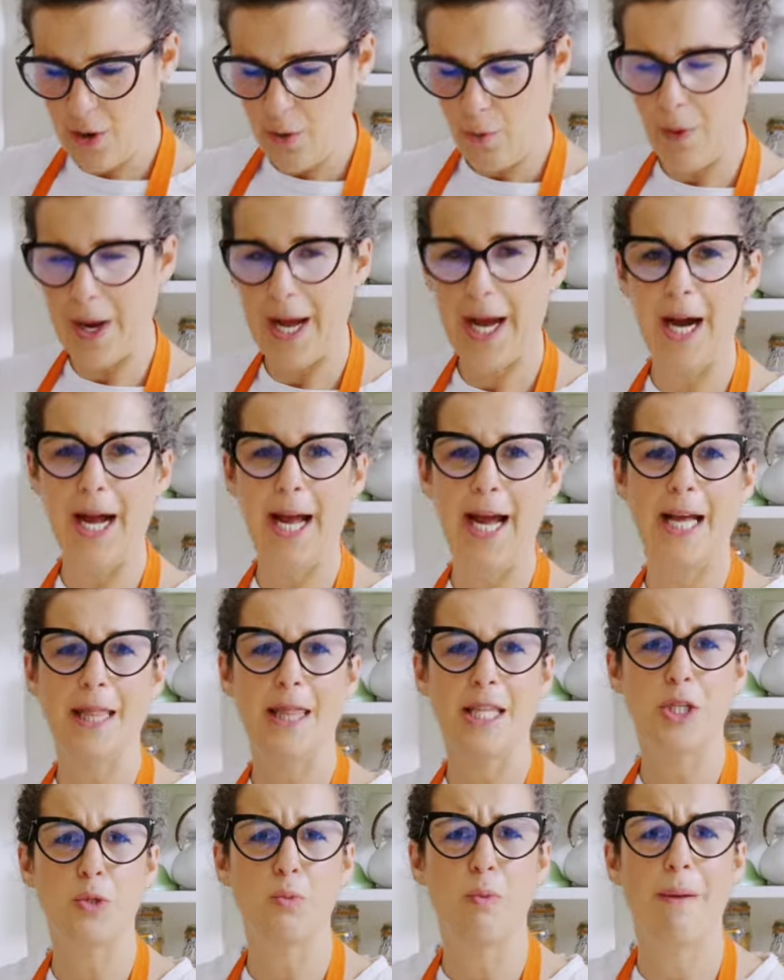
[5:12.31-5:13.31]
where I
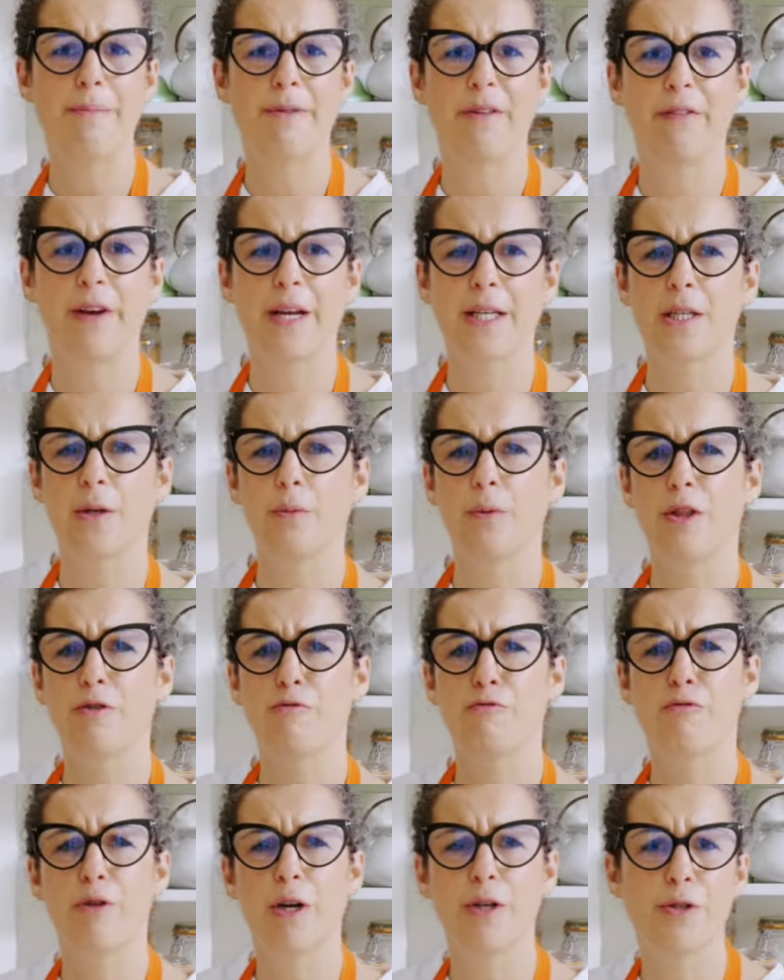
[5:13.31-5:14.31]
had this whipped feta with the
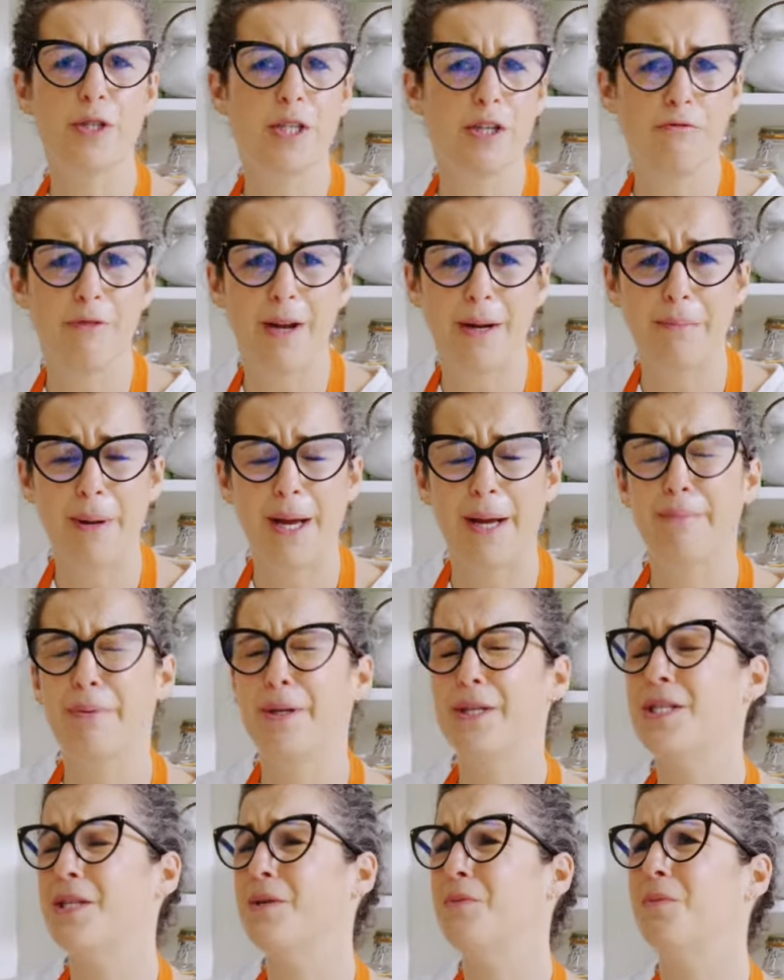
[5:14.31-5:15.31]
roasted red
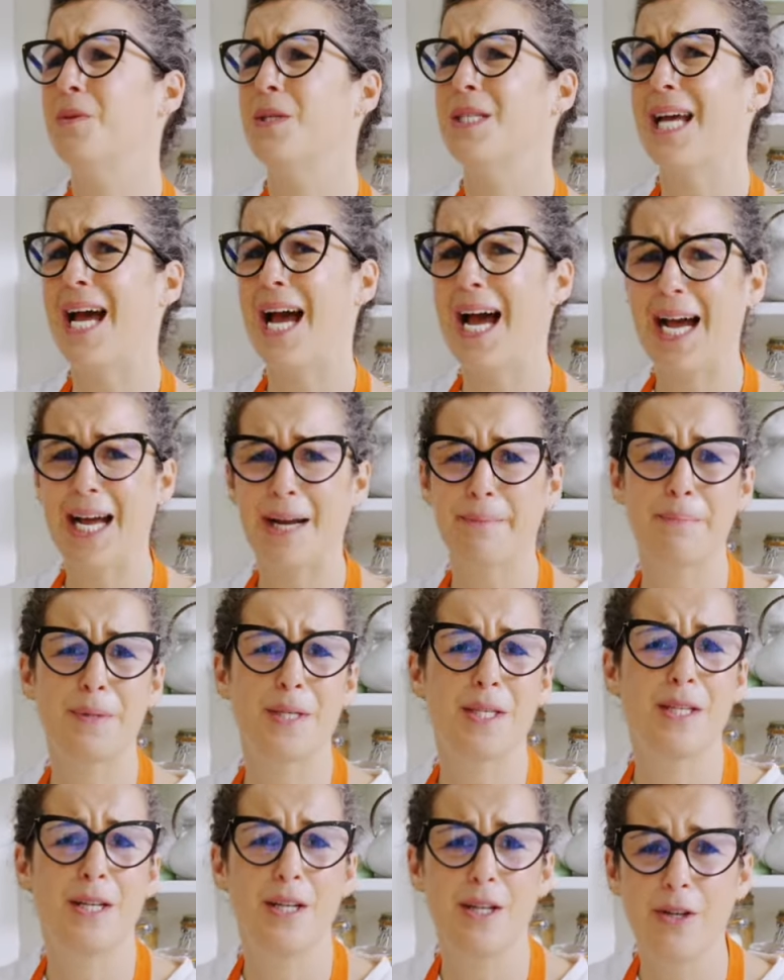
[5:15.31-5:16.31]
peppers that was
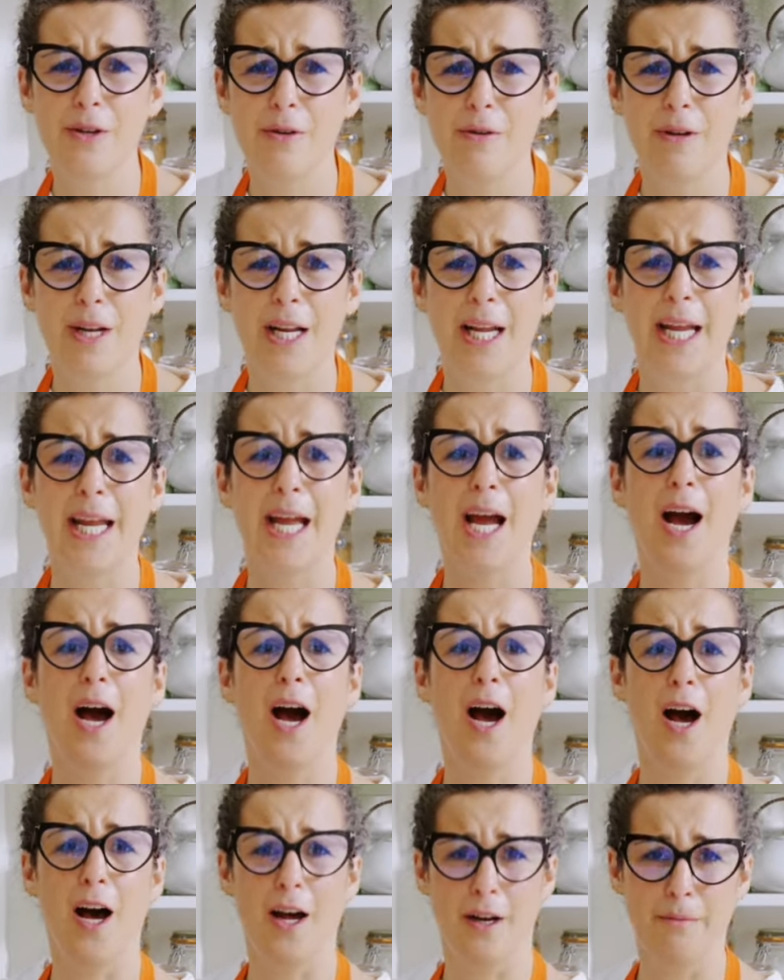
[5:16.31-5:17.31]
absolutely
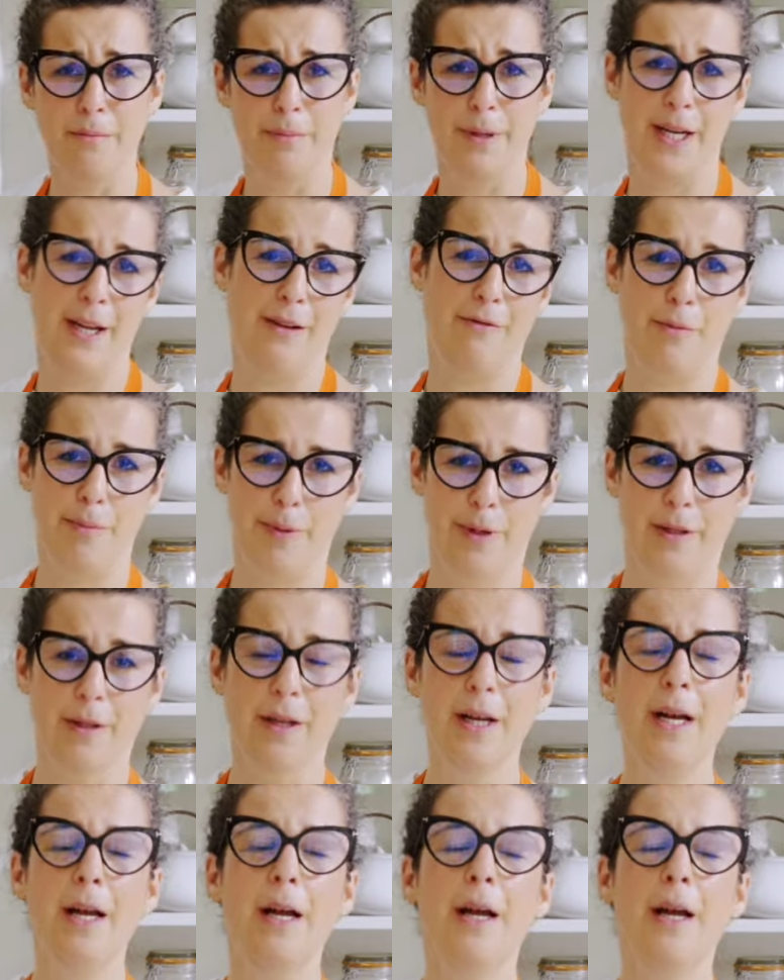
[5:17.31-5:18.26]
unbelievable.